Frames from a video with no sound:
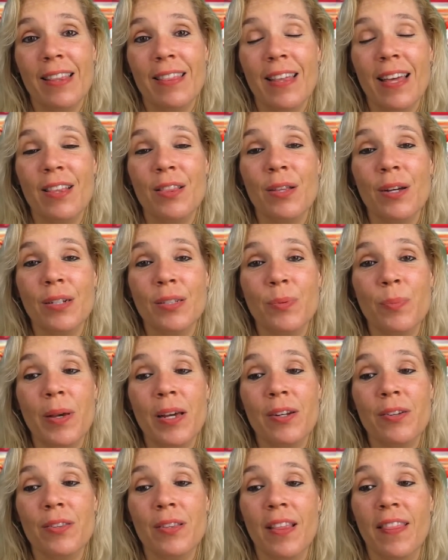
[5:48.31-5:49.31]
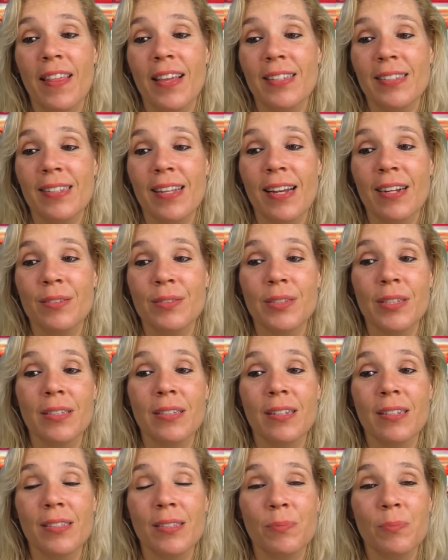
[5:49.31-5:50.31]
They looked better than they
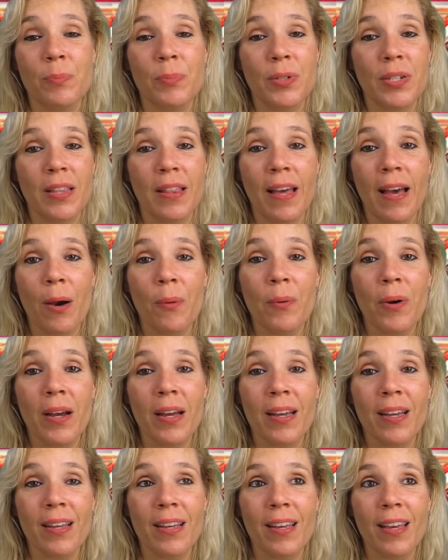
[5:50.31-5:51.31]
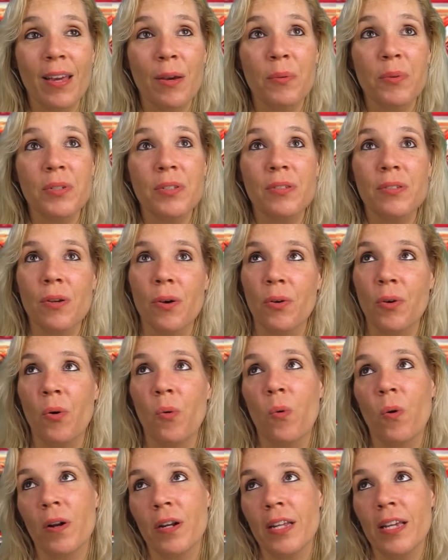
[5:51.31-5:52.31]
sounded, let's put it that way. It was so
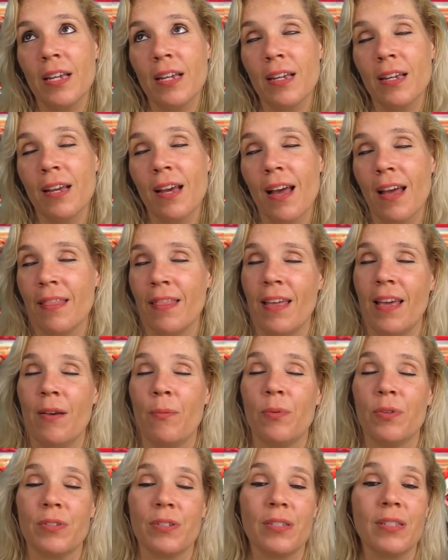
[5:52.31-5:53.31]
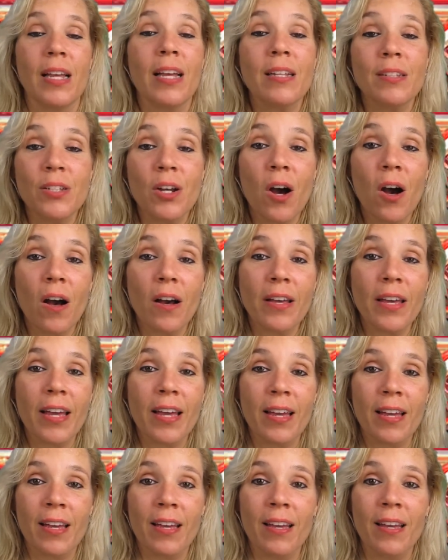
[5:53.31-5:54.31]
corny, and they were
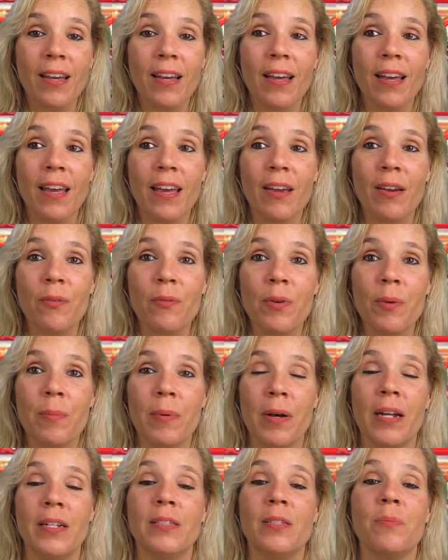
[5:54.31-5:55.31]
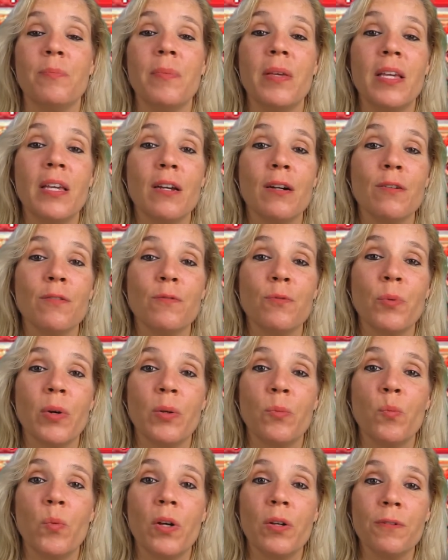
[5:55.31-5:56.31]
sing-talking. It reminded me of
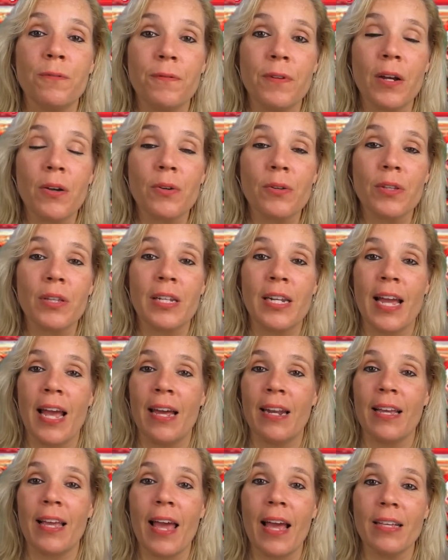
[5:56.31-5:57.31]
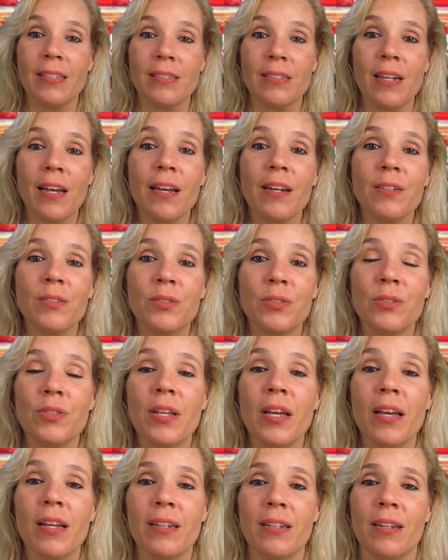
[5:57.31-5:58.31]
when Will Ferrell and Anna Gasteyer do
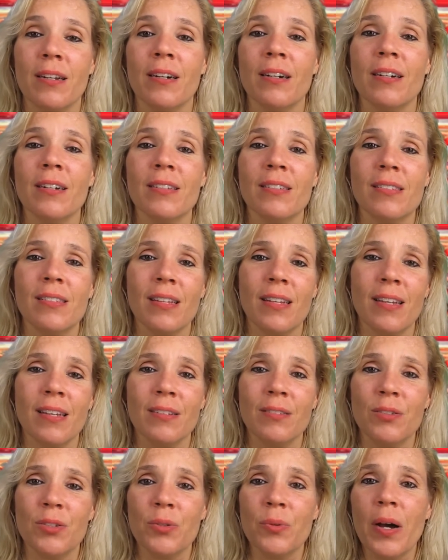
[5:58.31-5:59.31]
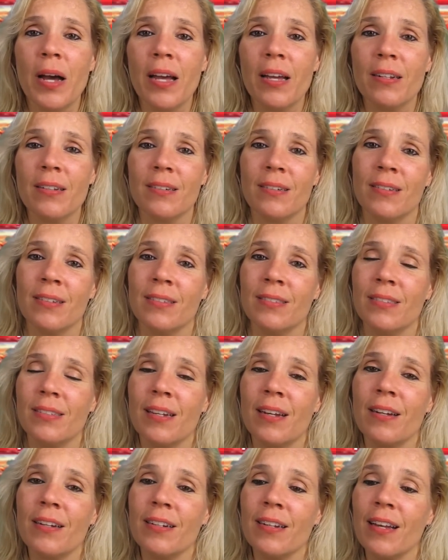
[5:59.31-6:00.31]
that uh, singing duet on
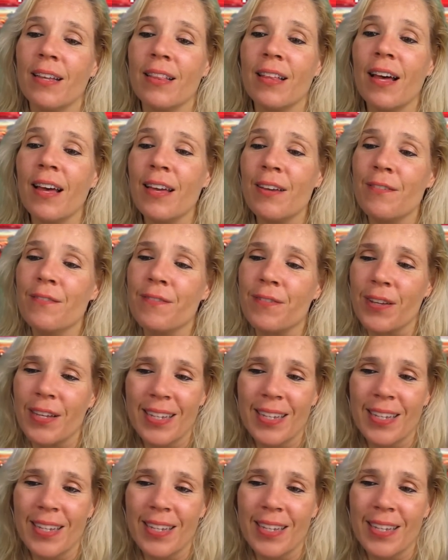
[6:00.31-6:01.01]
Saturday Night Live.